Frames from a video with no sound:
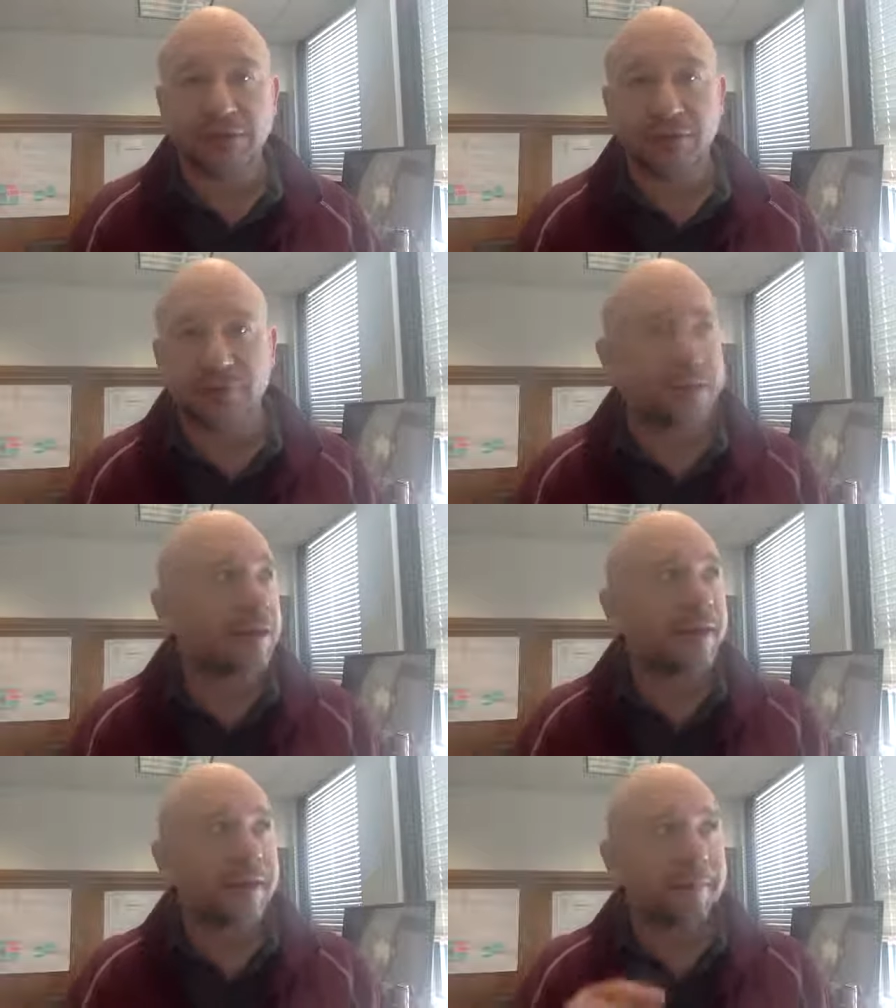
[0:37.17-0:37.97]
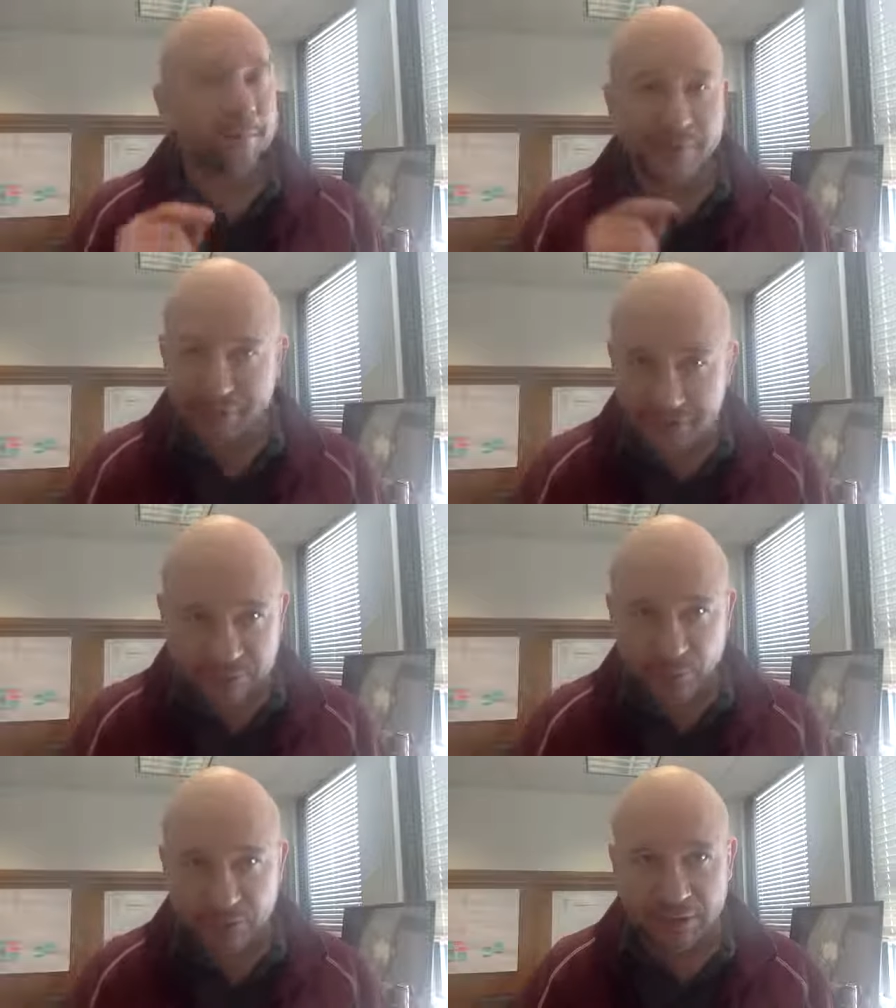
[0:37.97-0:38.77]
effort. But
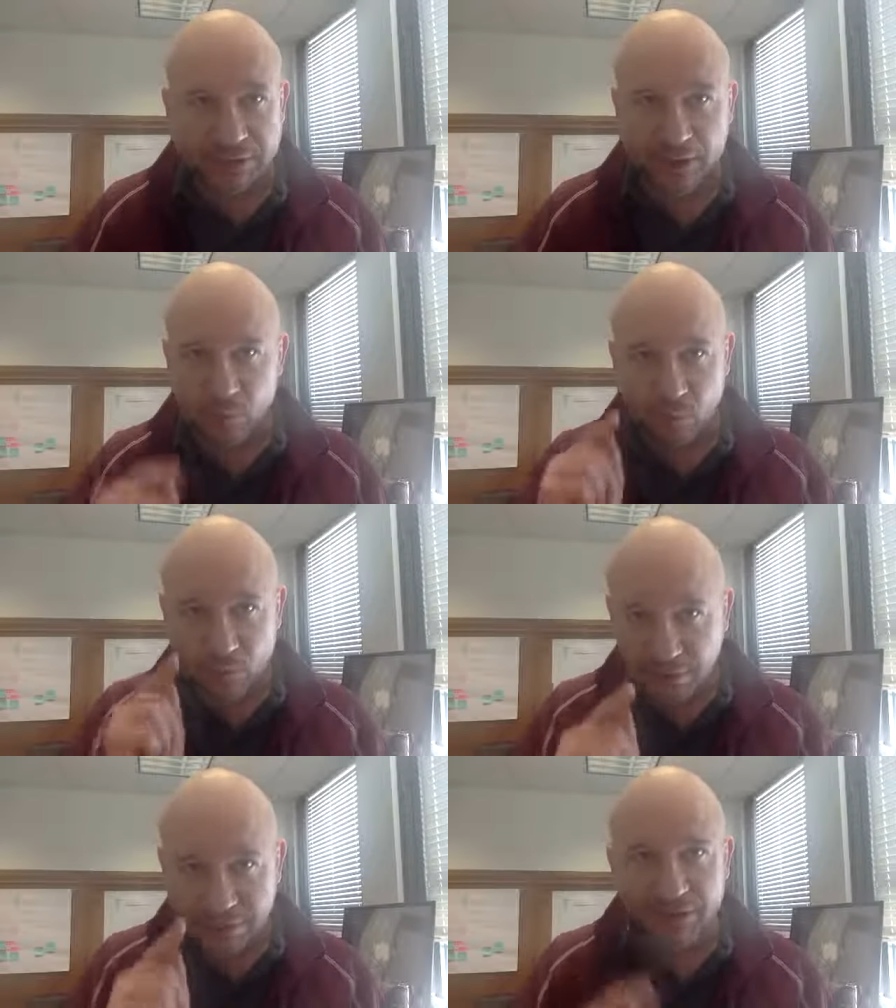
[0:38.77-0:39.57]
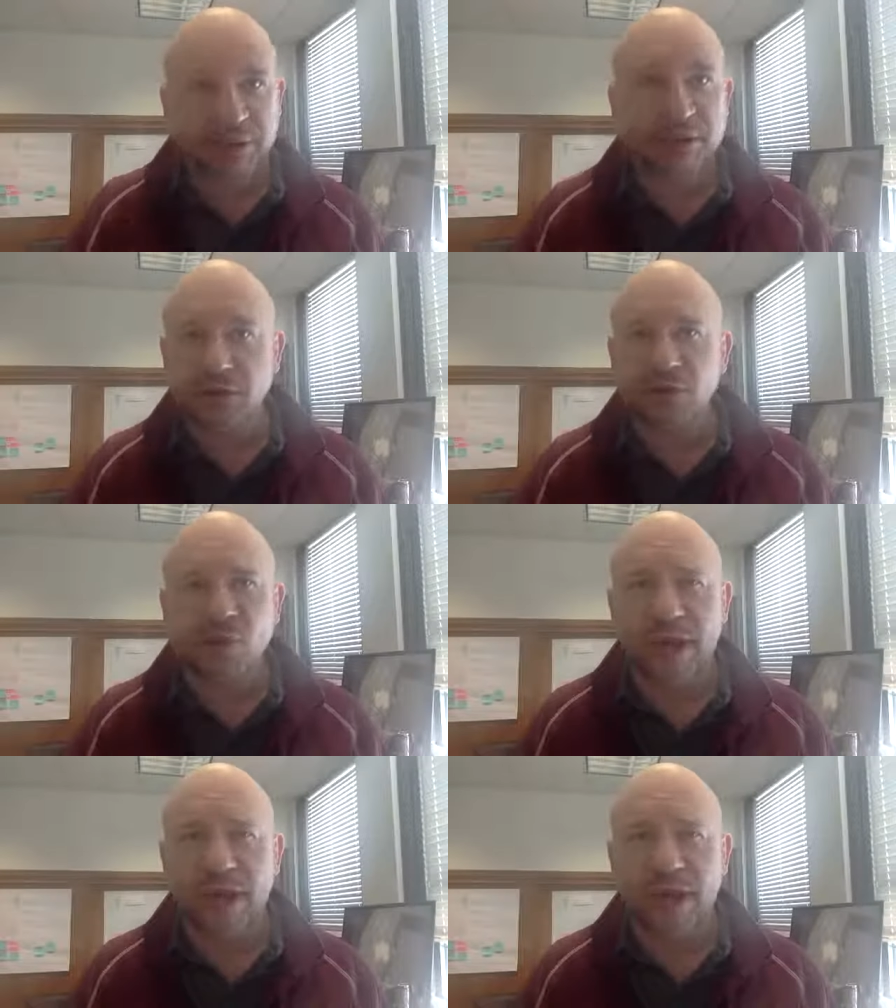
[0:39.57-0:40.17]
this week, that one thing that you know